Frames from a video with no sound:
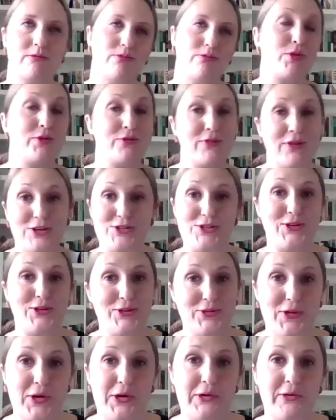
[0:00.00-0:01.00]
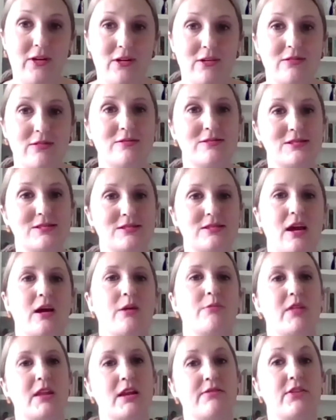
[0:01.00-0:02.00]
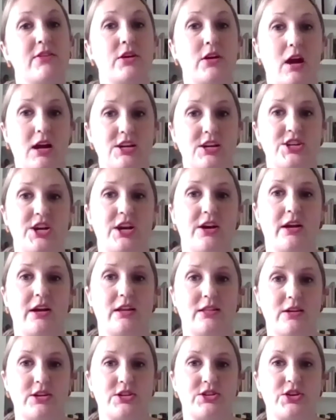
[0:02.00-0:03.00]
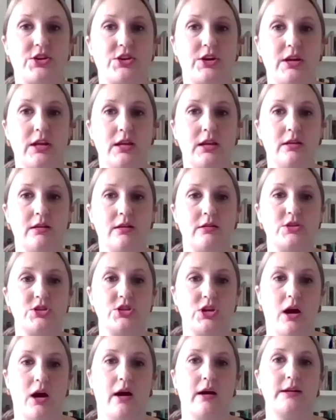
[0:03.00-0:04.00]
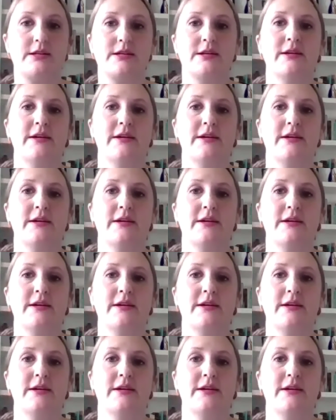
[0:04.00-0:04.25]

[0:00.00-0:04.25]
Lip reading: professional photos that if they're not sharing their screenshot,